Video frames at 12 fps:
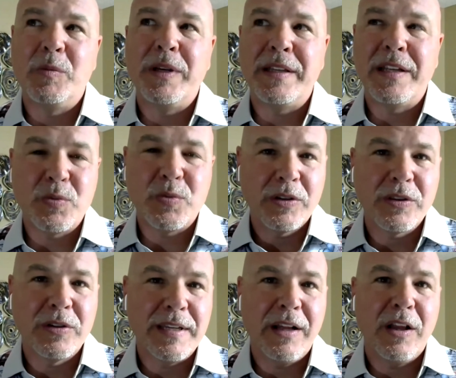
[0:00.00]
human being that's worked
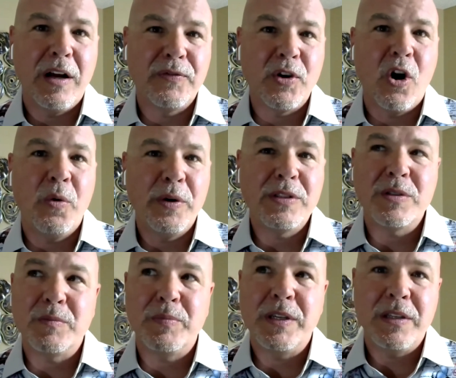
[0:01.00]
their tail off to always
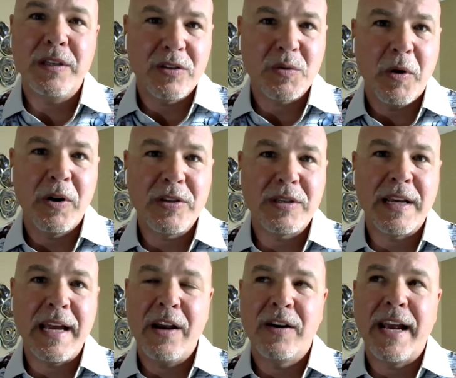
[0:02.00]
be the smartest
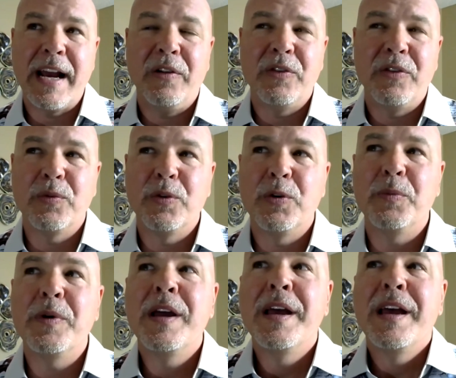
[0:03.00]
guy or gal in the
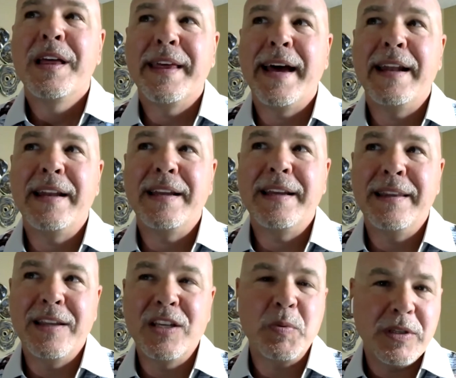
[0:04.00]
room that
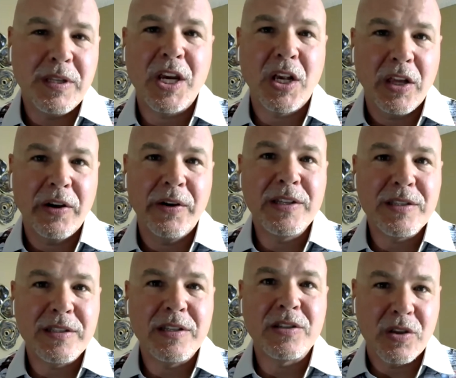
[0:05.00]
in this particular
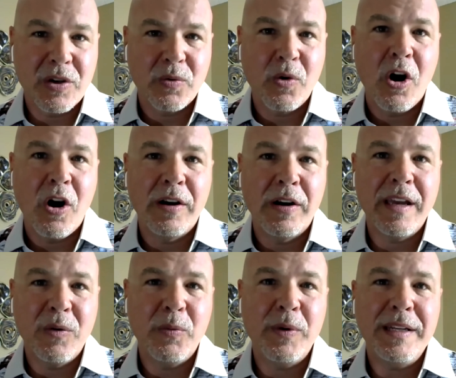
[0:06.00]
instance they're wrong
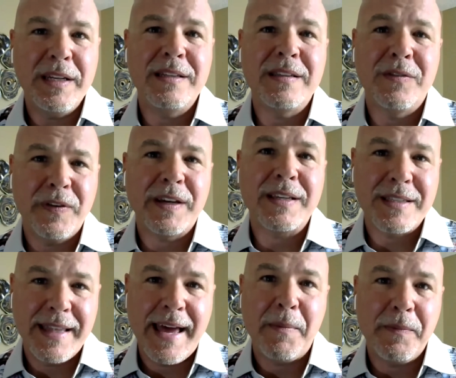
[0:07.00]
and we need to fix
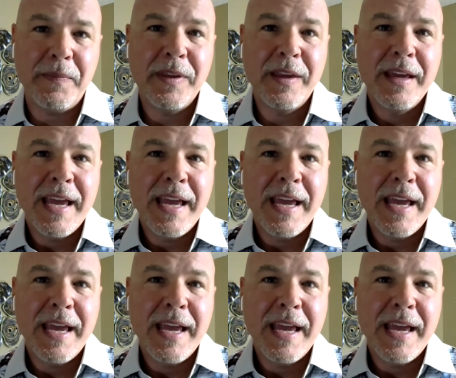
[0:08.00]
them